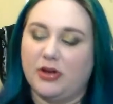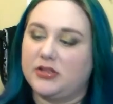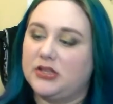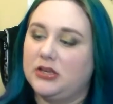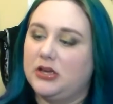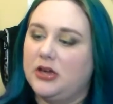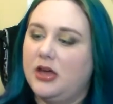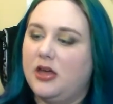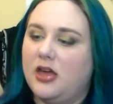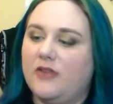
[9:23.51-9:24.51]
But
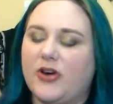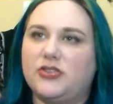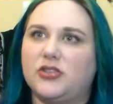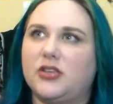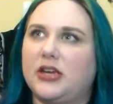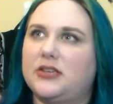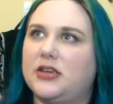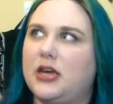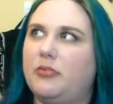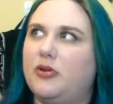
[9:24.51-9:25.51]
if I just like
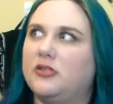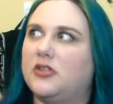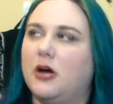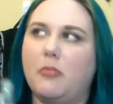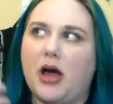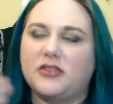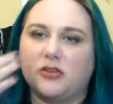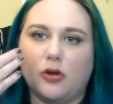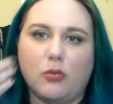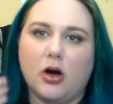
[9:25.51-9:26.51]
say put the
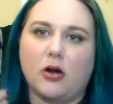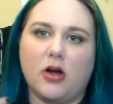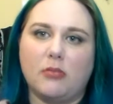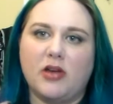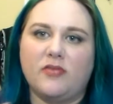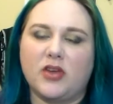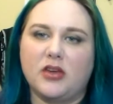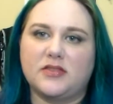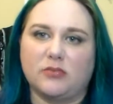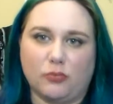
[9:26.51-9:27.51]
micellar water on my face